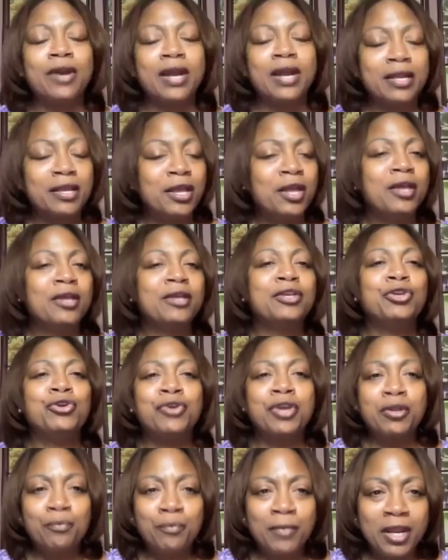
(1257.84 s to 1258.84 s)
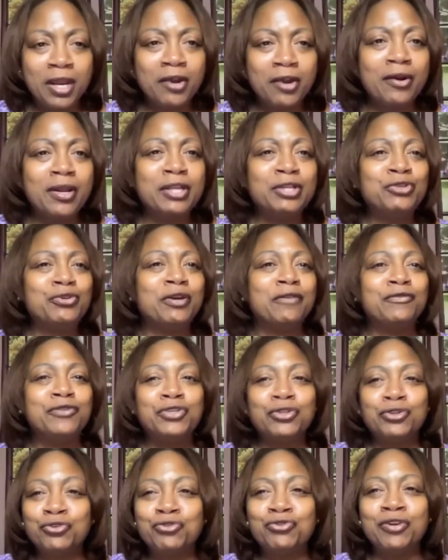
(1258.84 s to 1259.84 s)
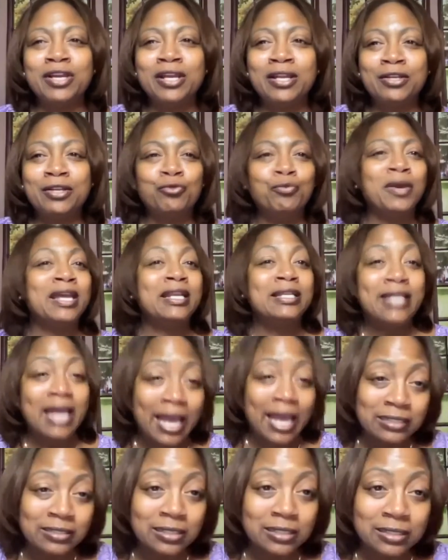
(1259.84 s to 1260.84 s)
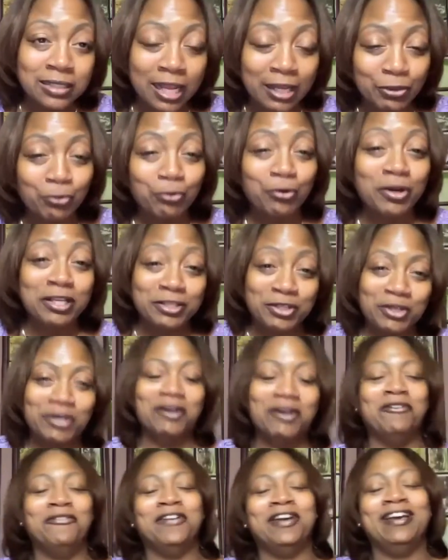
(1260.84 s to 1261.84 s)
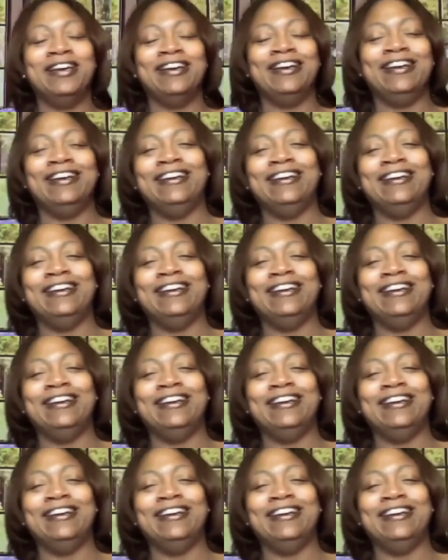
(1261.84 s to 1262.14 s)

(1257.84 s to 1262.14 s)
right. You get married, you have children, you pay taxes like the rest of us.